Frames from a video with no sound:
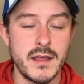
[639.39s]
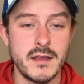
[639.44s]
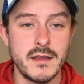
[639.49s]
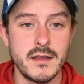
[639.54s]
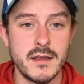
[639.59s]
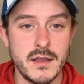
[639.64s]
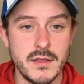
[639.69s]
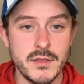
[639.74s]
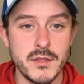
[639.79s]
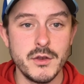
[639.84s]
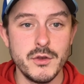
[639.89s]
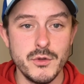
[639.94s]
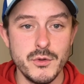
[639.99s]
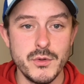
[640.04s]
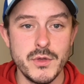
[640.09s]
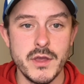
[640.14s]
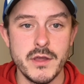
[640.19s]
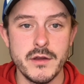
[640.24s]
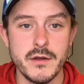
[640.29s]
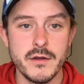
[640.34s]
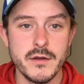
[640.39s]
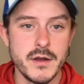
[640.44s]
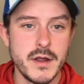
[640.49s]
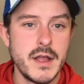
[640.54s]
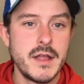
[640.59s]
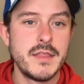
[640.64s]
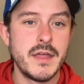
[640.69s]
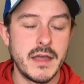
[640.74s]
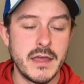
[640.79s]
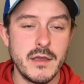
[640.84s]
in the new year
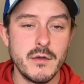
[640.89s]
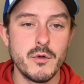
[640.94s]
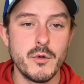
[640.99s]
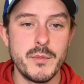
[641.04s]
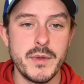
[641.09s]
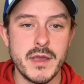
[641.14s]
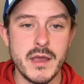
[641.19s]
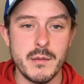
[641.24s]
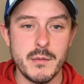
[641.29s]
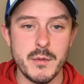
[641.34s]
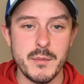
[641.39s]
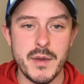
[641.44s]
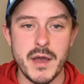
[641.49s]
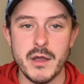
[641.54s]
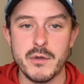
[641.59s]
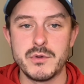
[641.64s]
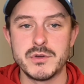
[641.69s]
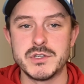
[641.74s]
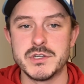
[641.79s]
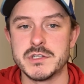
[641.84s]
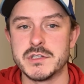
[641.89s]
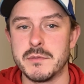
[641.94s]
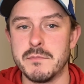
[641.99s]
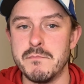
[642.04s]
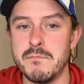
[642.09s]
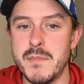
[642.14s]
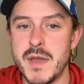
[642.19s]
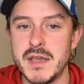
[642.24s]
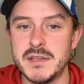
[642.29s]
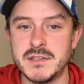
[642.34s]
that he will be coming back, which is
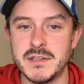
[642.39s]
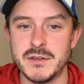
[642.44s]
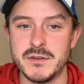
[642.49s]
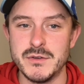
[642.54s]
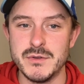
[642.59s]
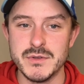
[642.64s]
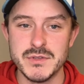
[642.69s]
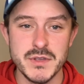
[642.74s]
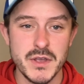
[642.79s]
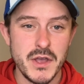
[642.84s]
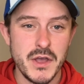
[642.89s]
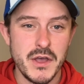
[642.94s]
amazing news.